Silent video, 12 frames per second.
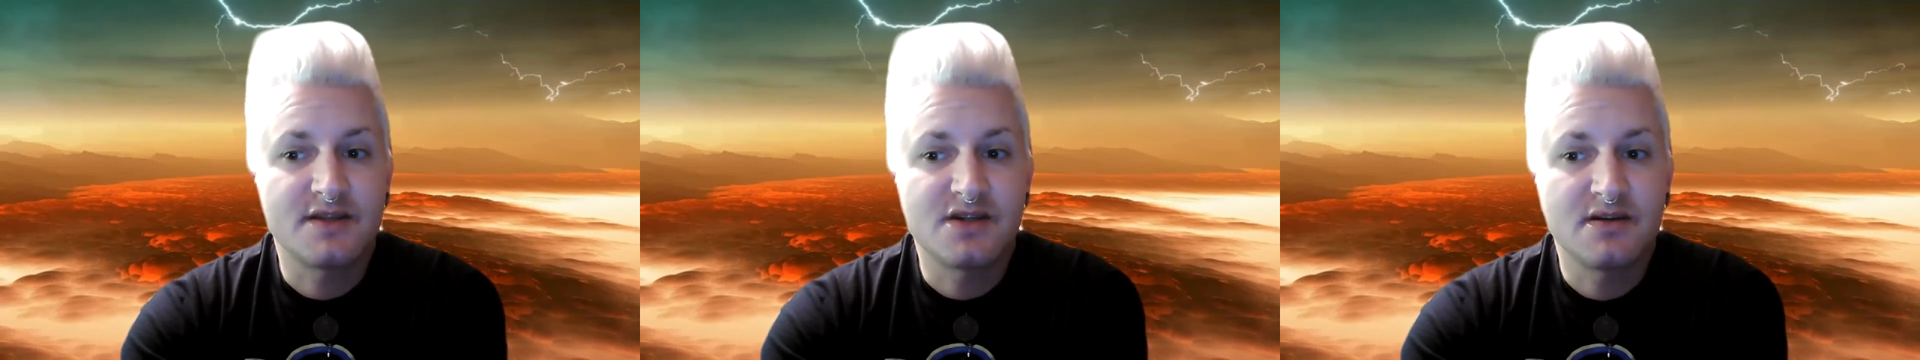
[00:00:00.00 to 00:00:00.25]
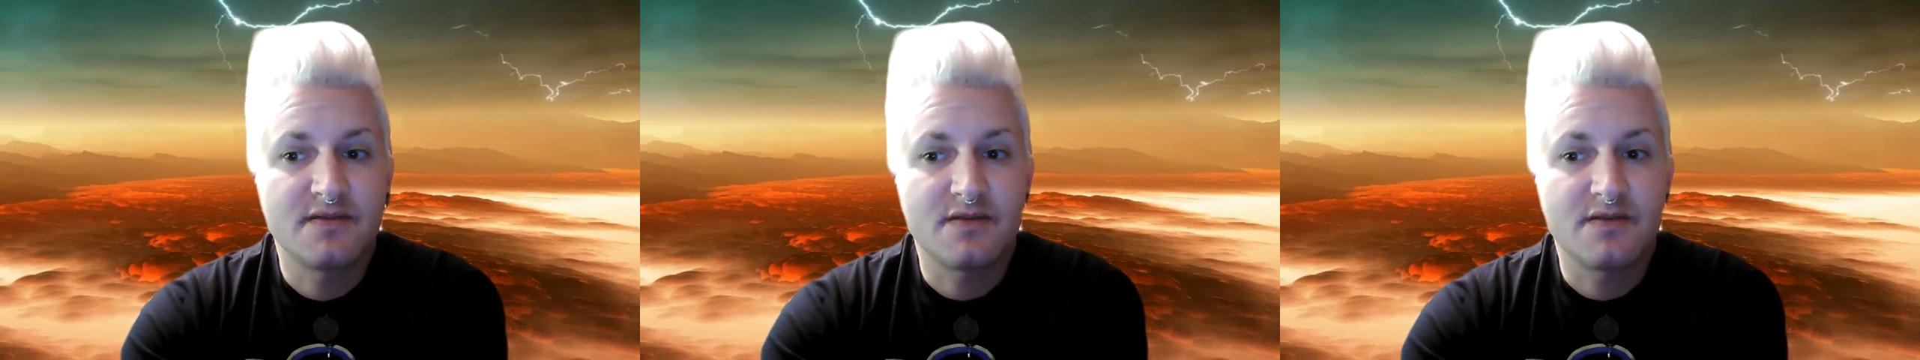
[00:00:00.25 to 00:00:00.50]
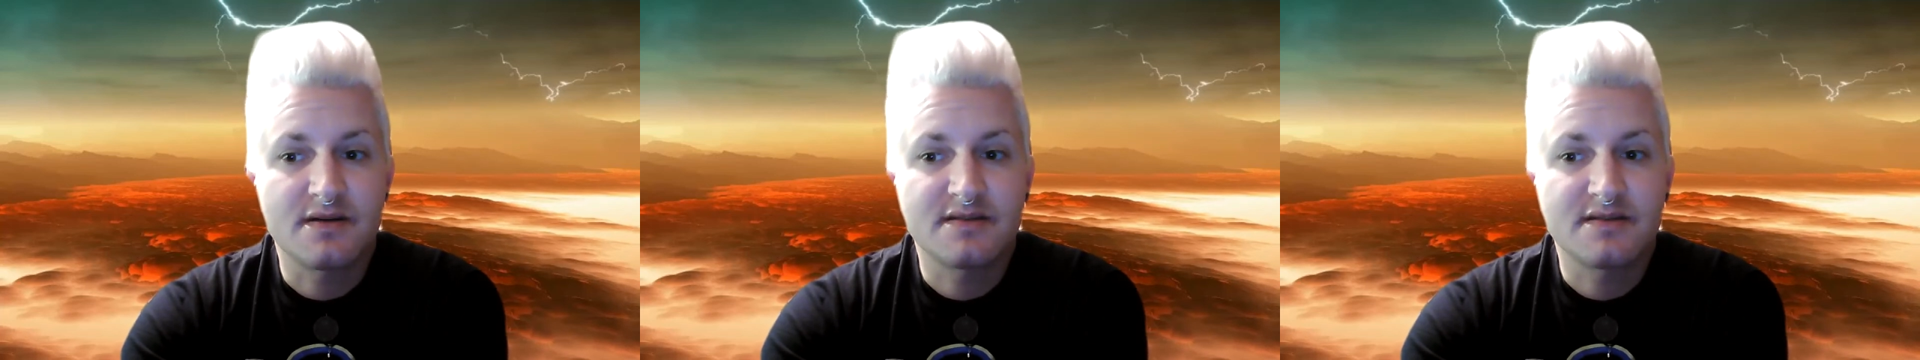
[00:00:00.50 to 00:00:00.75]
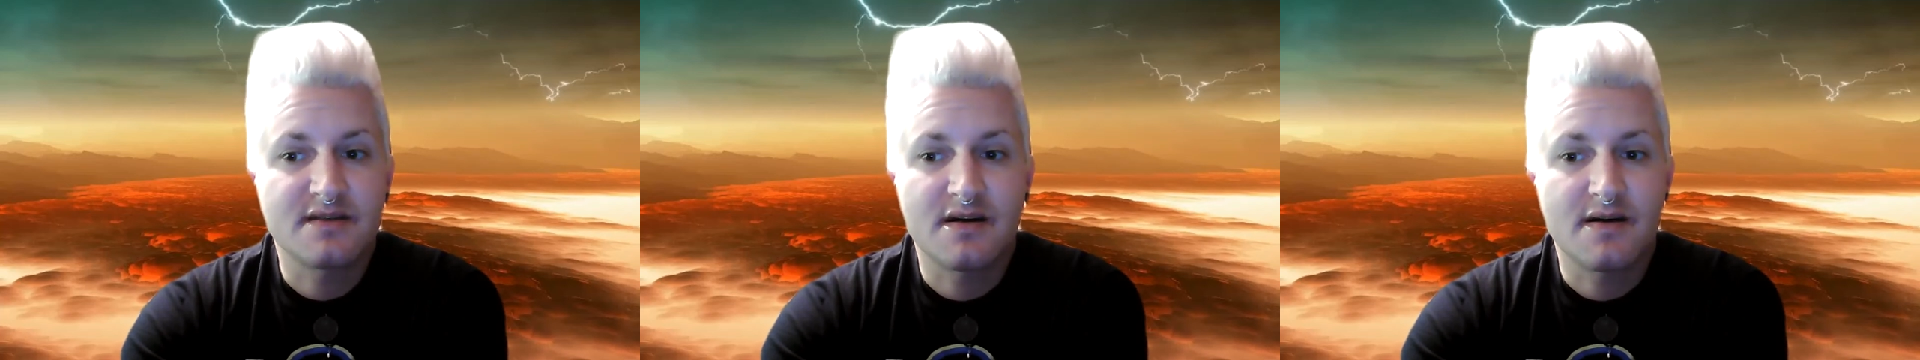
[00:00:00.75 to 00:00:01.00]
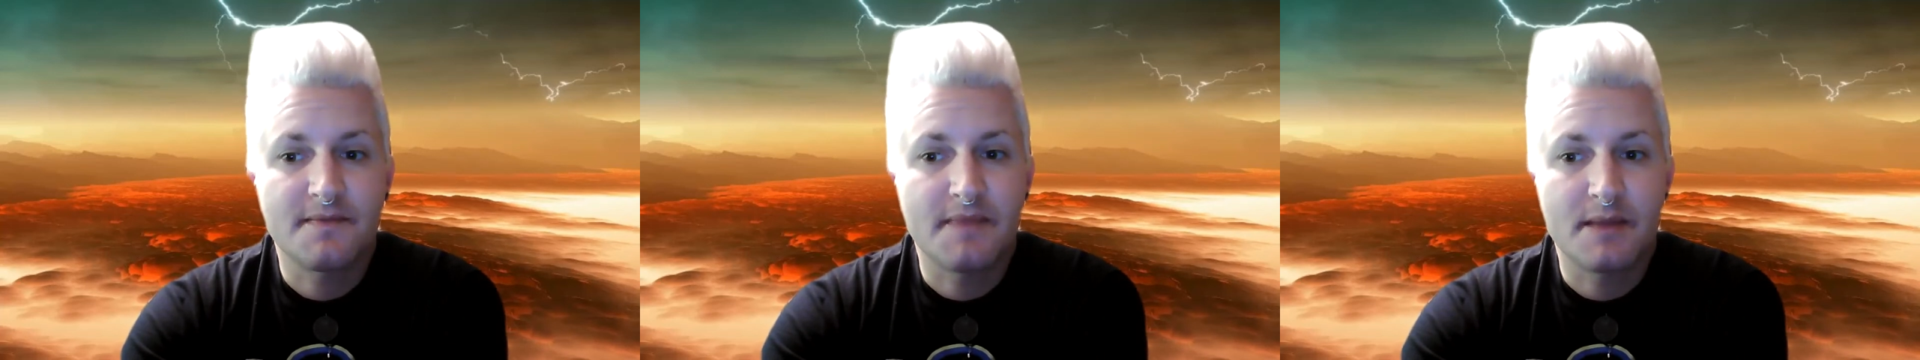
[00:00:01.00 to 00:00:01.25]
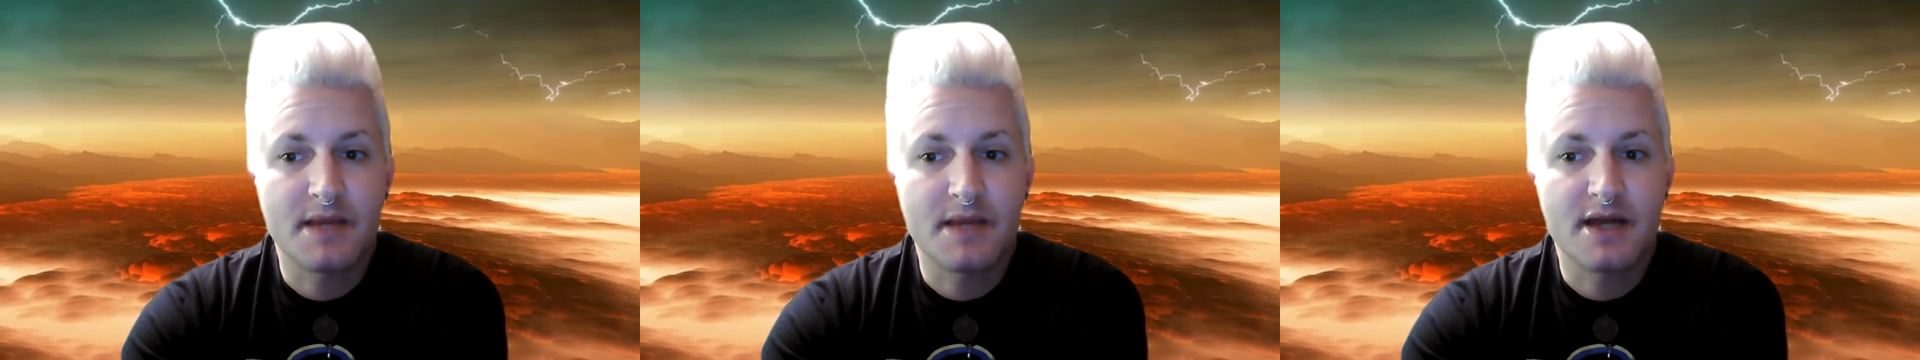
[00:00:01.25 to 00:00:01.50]
the tuning forks are
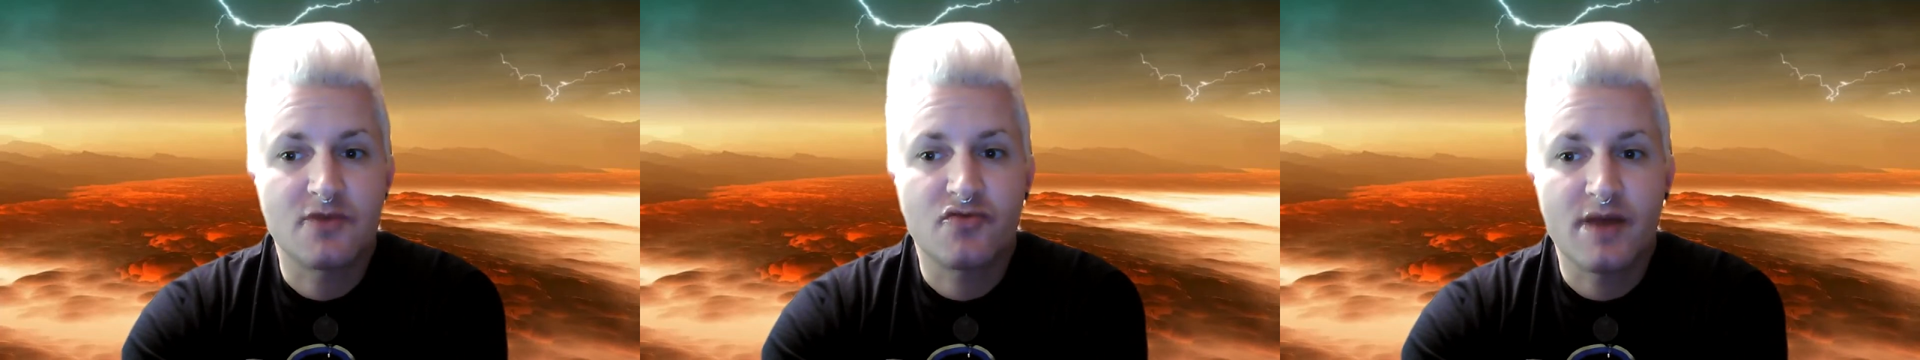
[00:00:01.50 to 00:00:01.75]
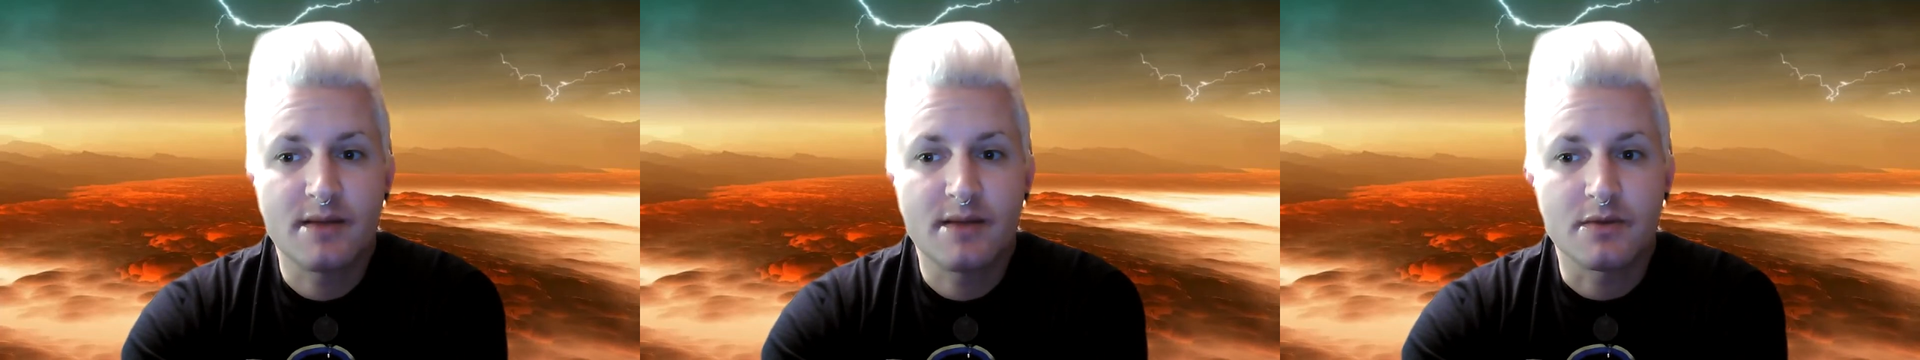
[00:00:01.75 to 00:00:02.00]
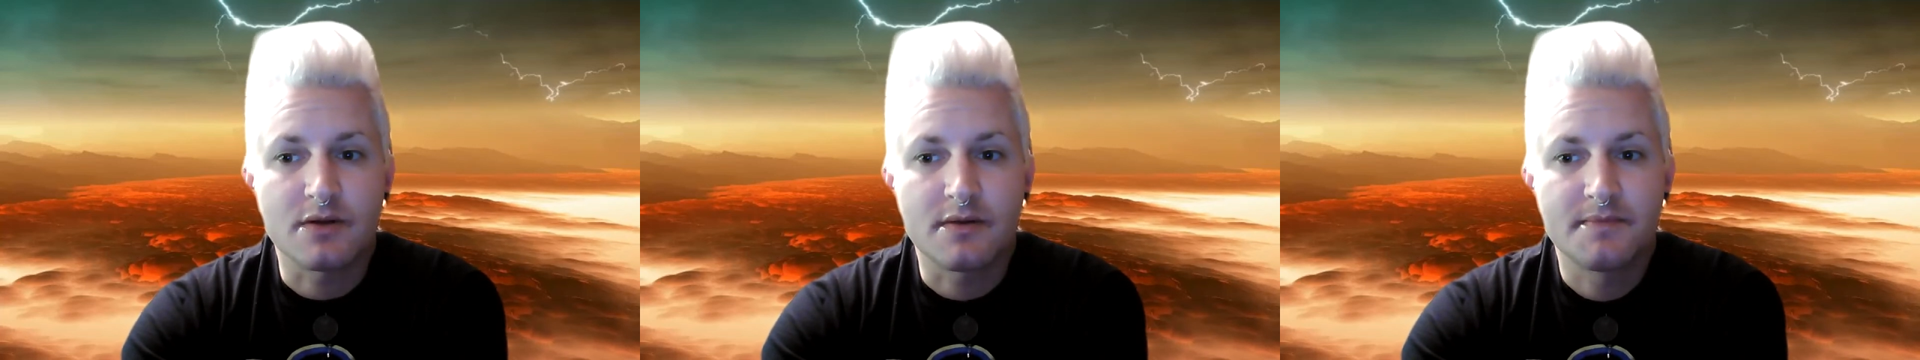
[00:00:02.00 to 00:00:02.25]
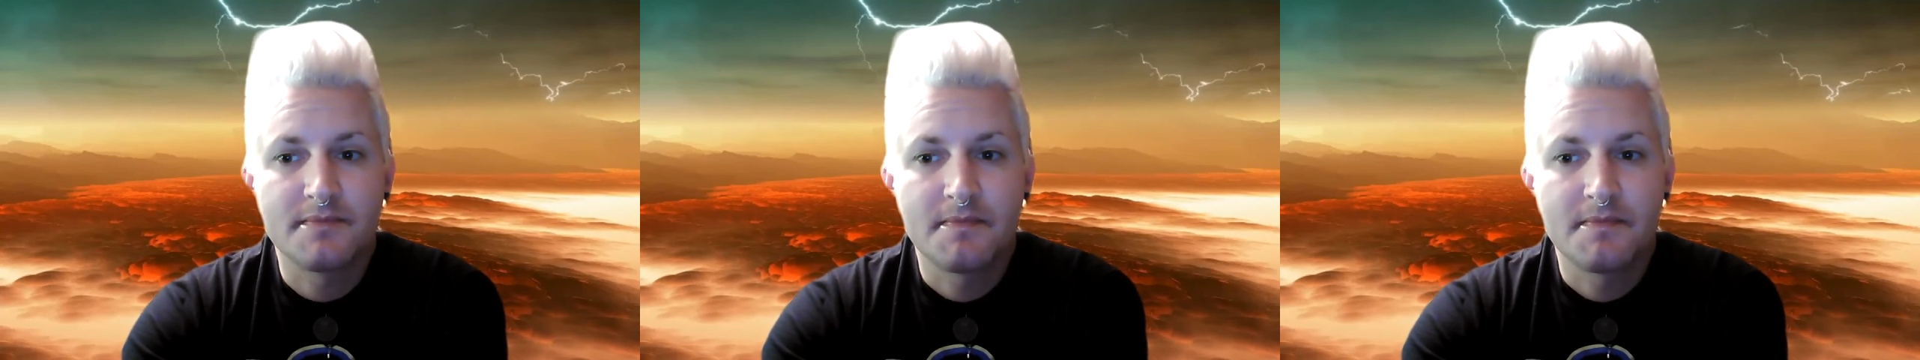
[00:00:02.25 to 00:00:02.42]
I mean, incredible.